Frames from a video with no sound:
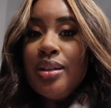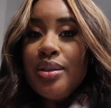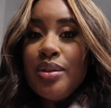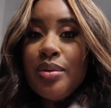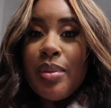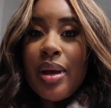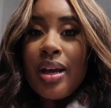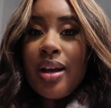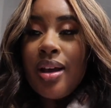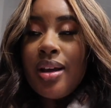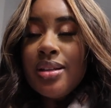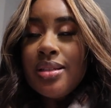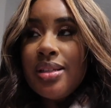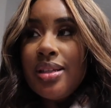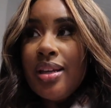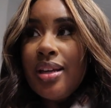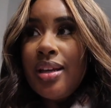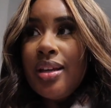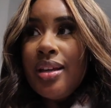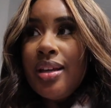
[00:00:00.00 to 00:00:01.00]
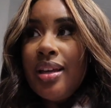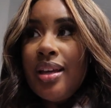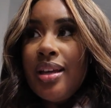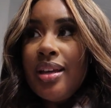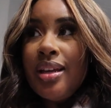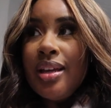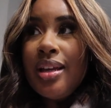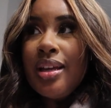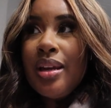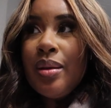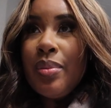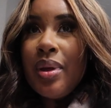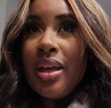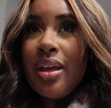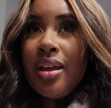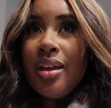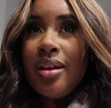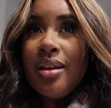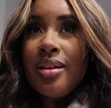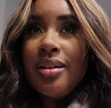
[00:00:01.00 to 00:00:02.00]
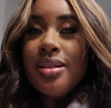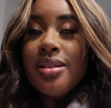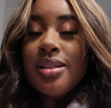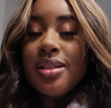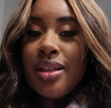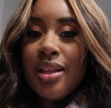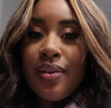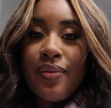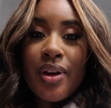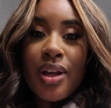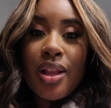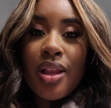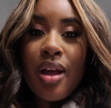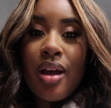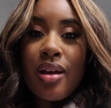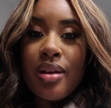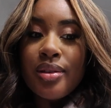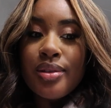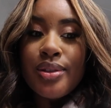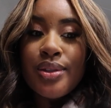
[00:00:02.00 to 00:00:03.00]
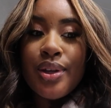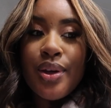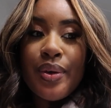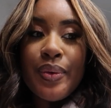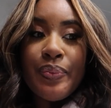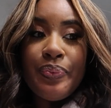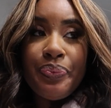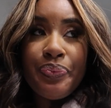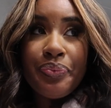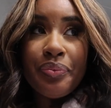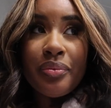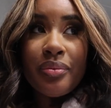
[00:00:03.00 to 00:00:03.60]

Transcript: do my content, and get into bed. It's 11 o'clock, so